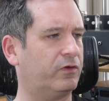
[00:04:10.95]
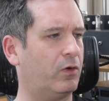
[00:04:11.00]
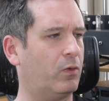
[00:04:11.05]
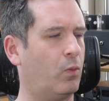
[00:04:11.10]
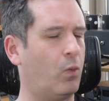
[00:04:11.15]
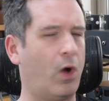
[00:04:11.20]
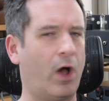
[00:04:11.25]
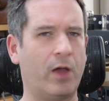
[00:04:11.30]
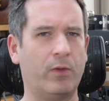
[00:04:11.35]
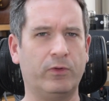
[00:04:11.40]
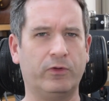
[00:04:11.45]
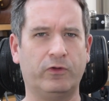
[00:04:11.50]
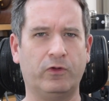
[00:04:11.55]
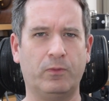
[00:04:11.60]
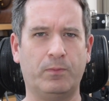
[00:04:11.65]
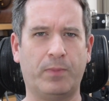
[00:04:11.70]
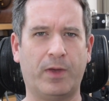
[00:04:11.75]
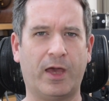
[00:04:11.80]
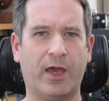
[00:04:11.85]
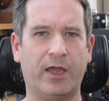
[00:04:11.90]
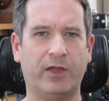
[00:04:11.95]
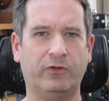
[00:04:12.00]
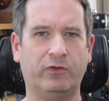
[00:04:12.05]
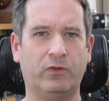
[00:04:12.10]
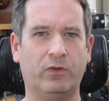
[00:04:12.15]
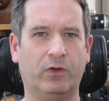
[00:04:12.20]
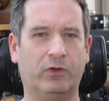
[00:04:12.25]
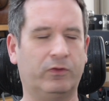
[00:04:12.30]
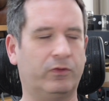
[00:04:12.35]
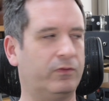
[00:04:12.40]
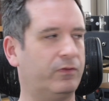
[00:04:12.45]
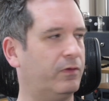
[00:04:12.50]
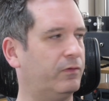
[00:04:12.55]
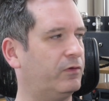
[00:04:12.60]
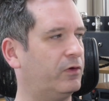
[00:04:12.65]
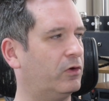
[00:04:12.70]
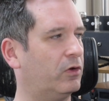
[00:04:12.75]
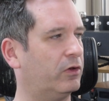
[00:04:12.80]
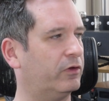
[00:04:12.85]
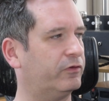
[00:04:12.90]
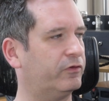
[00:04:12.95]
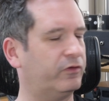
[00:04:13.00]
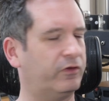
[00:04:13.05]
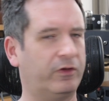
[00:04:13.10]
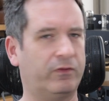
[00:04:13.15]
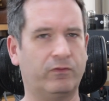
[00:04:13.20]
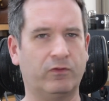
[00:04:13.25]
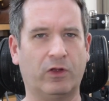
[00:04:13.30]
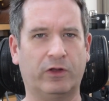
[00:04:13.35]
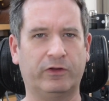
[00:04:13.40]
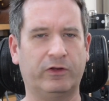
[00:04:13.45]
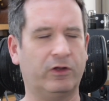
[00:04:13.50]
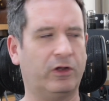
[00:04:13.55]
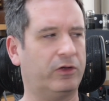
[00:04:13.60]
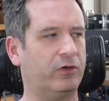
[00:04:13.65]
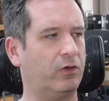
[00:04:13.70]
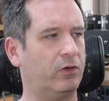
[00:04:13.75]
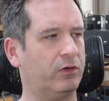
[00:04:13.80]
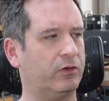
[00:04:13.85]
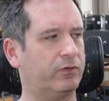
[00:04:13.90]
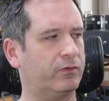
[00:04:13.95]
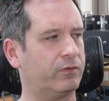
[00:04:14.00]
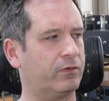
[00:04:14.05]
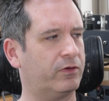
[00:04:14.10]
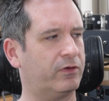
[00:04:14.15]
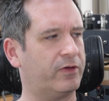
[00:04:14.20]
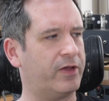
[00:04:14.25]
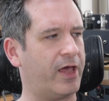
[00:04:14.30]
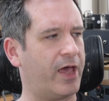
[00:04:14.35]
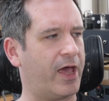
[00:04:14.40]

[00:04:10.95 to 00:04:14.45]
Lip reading: so why would you pay $250 instead of $99 for a